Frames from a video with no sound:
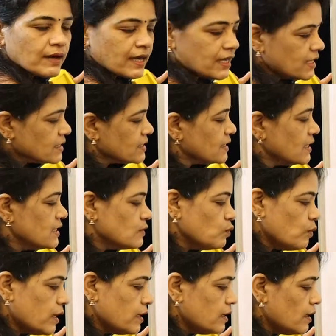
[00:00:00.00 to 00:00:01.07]
minus 3 is
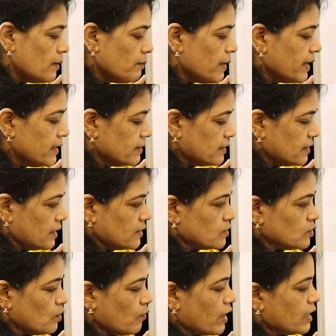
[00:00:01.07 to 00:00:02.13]
1 by 3.
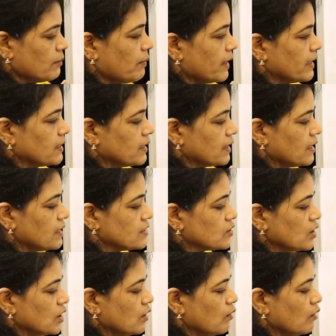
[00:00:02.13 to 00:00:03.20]
So 1 by 3 is
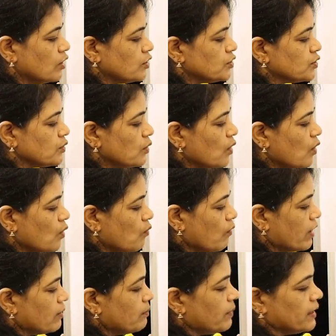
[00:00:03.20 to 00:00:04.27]
equal to
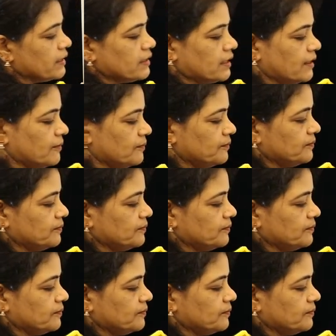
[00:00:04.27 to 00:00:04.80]
1 by 3.